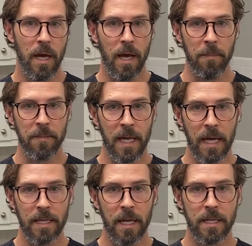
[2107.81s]

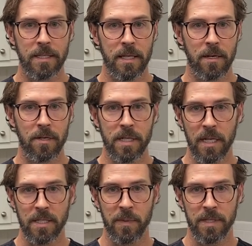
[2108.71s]
guidelines that are
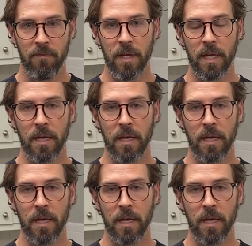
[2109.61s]
state-specific,